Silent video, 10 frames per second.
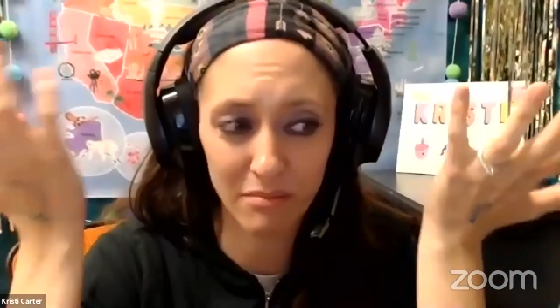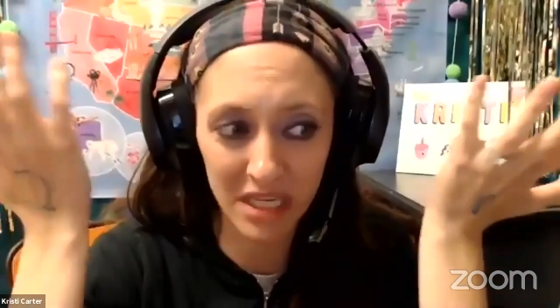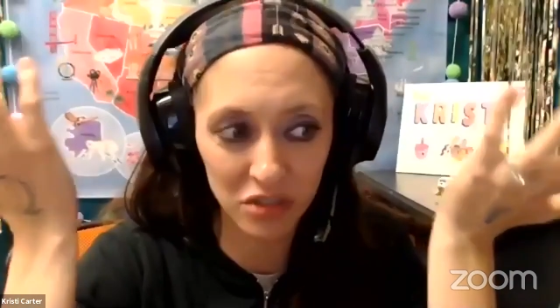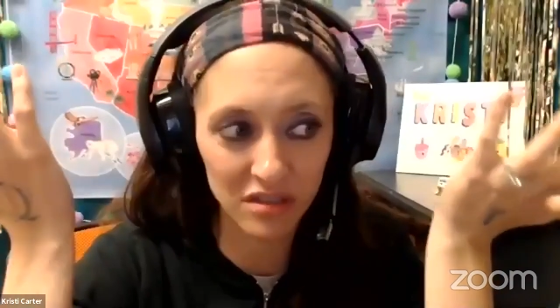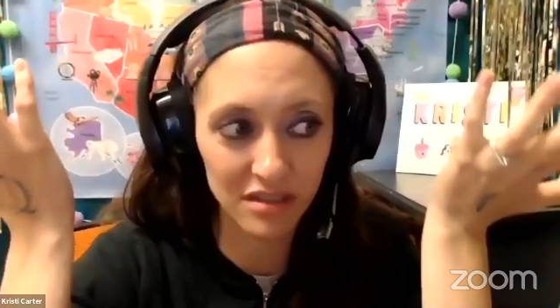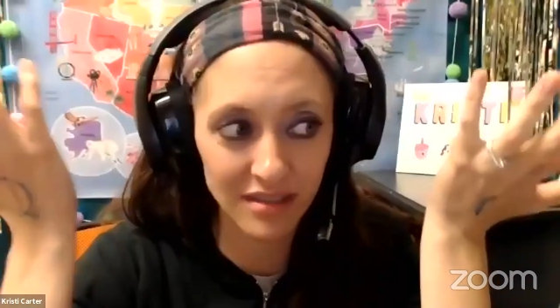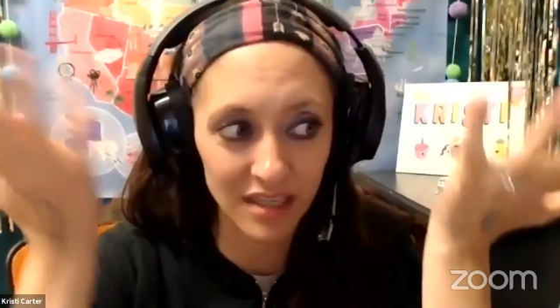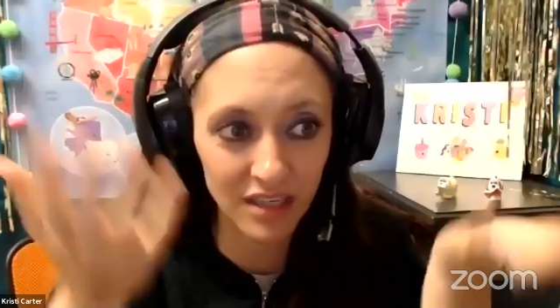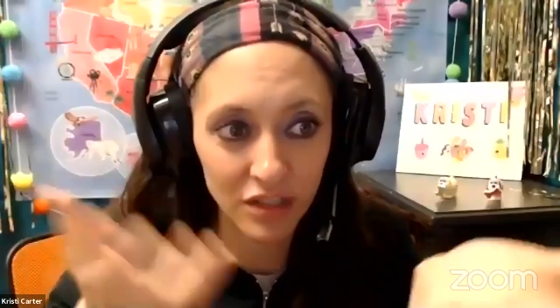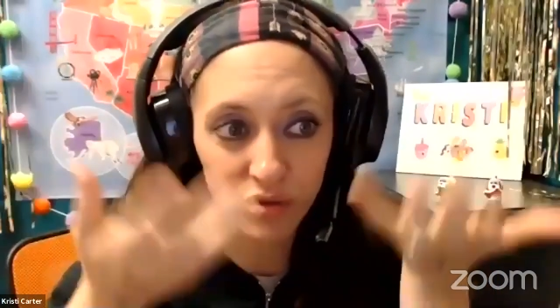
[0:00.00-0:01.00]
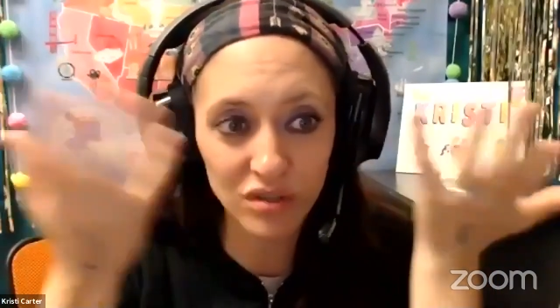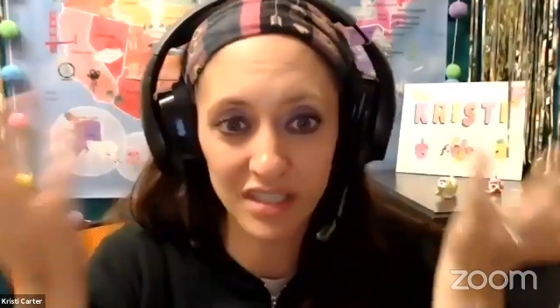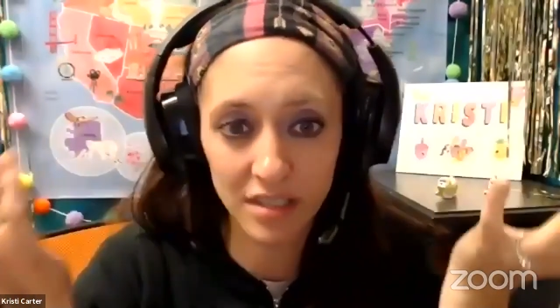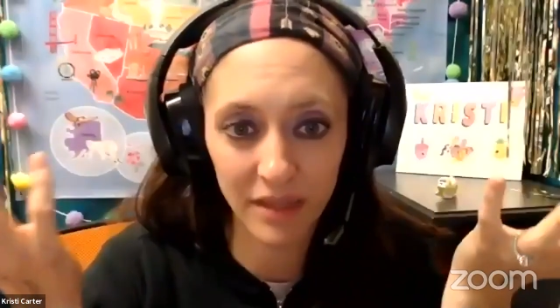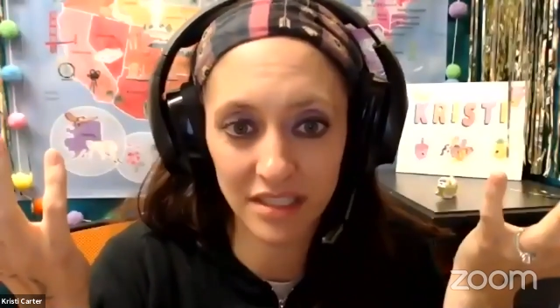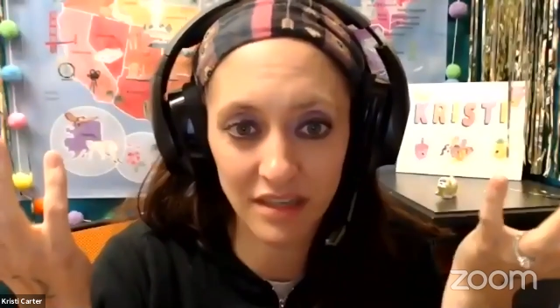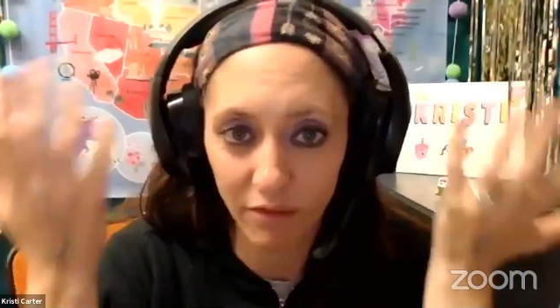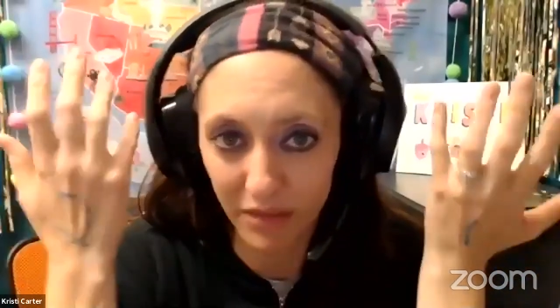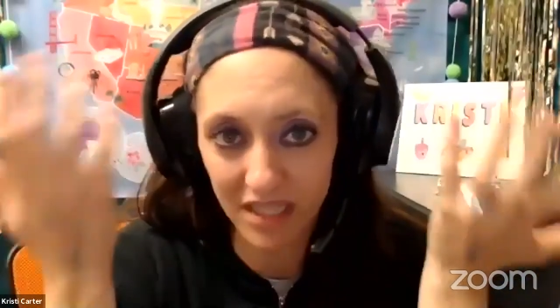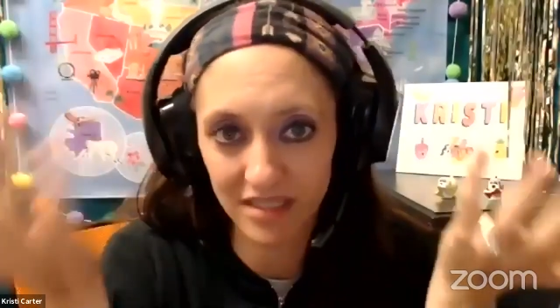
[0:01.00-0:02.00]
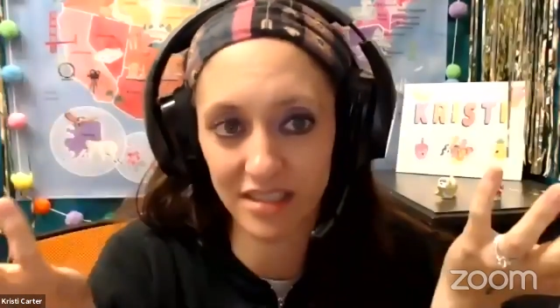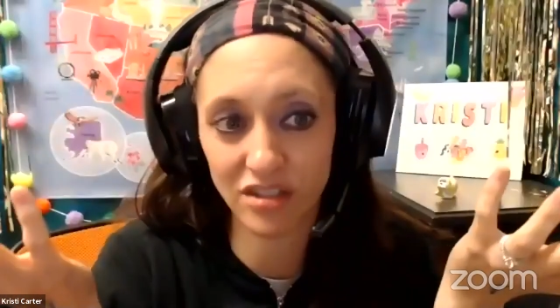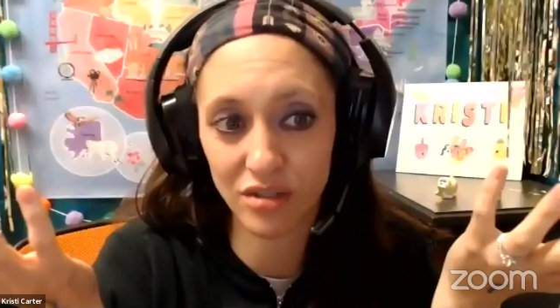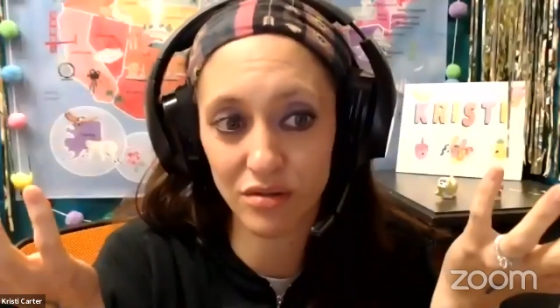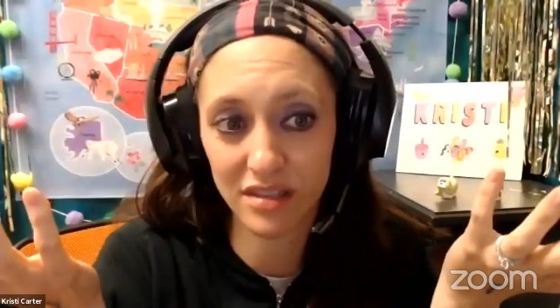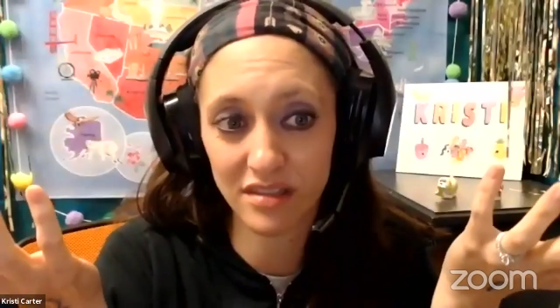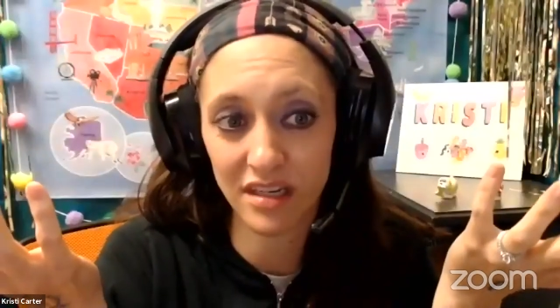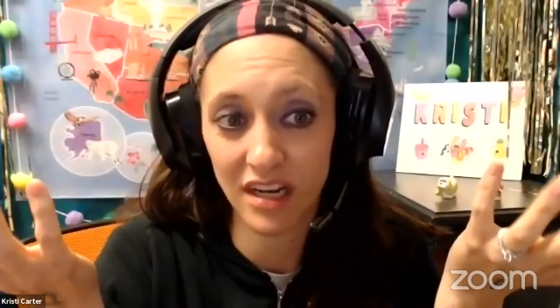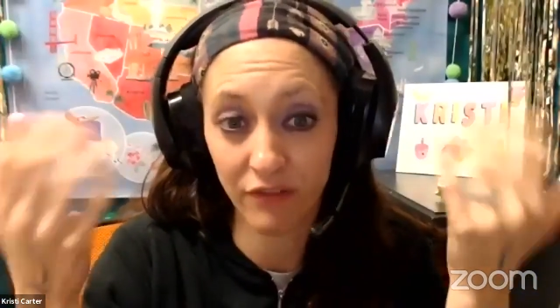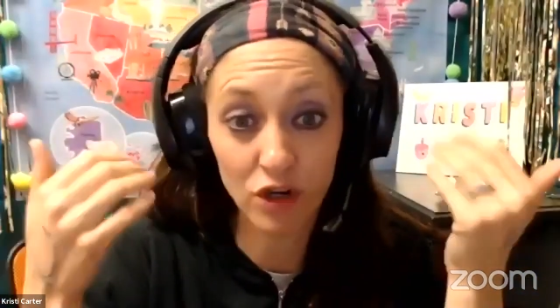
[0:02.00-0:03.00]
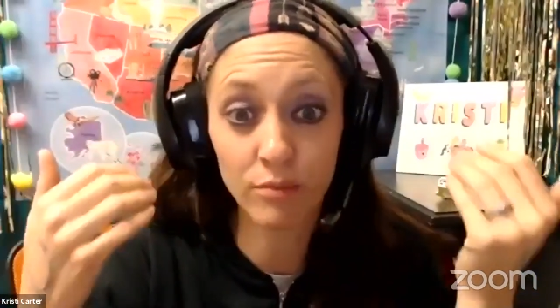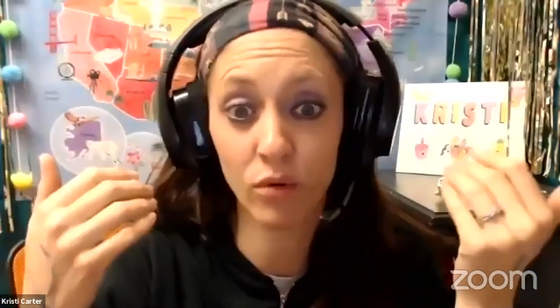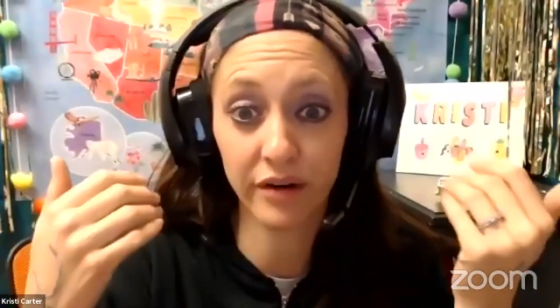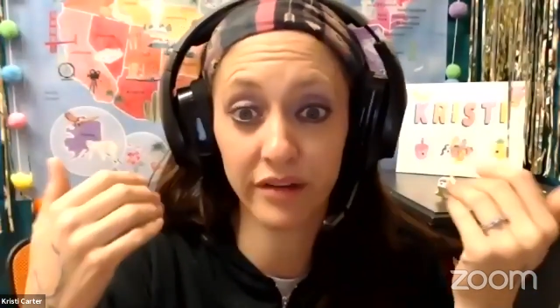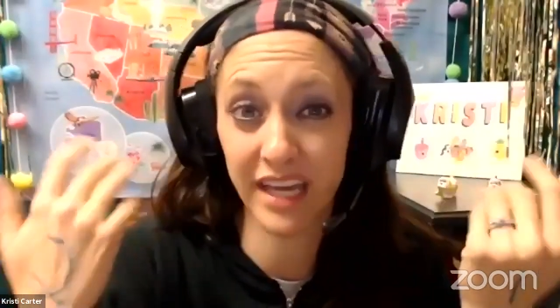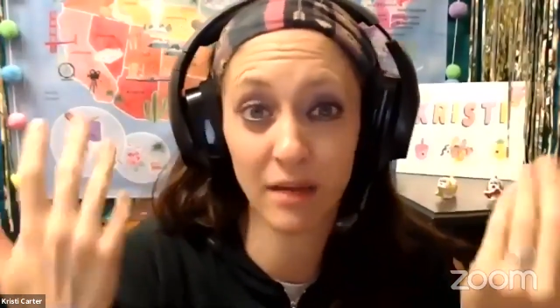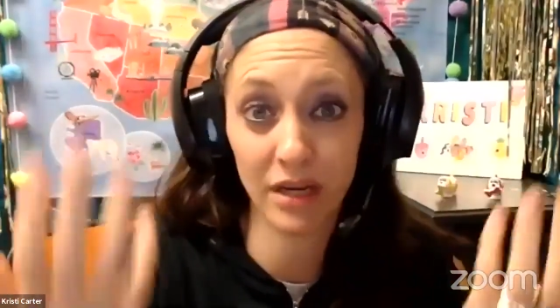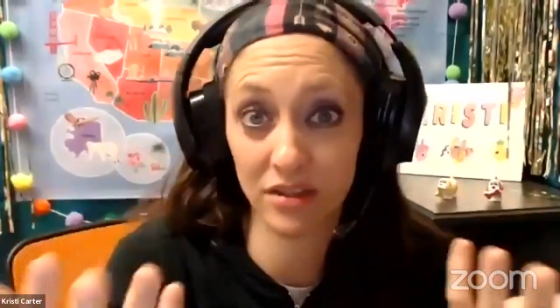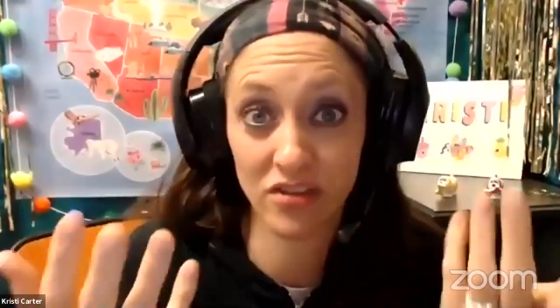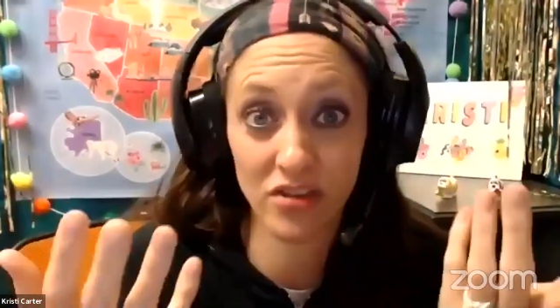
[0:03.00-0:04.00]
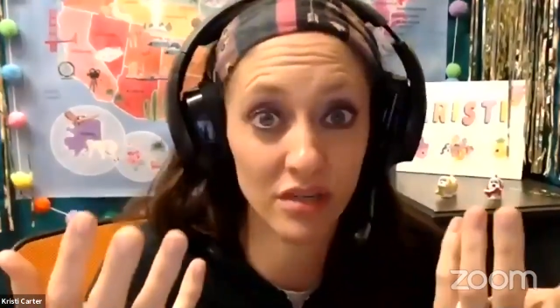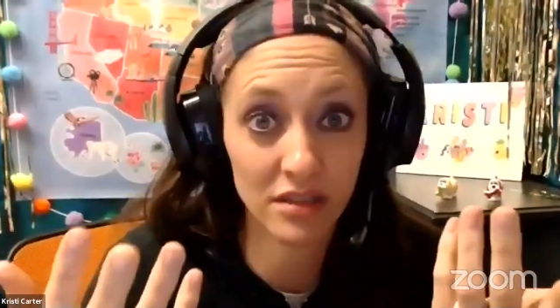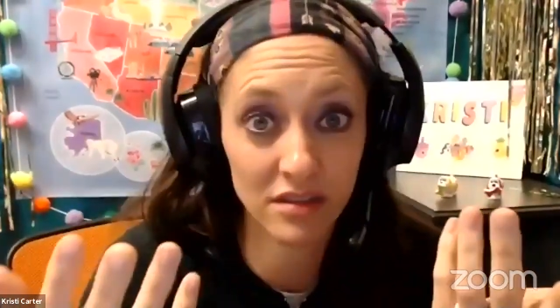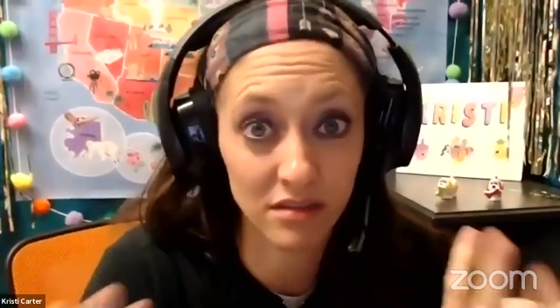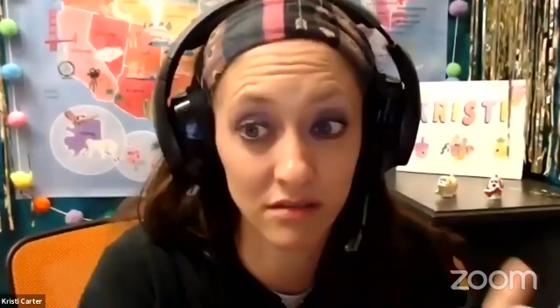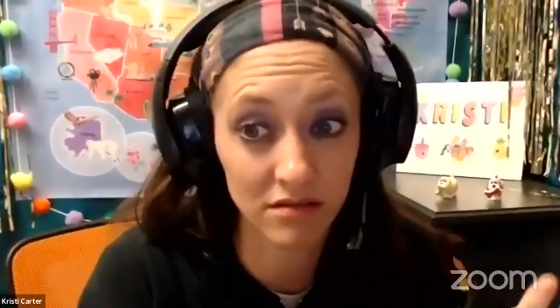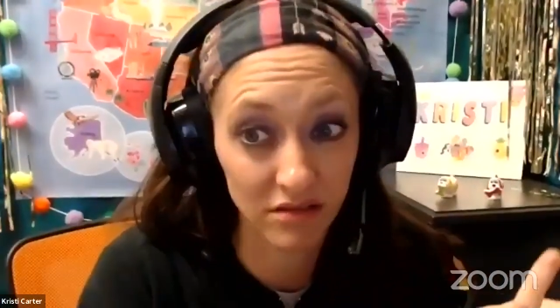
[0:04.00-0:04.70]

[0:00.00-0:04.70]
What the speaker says: Make sure it's usually something different because the students, if you're bored, think about the students.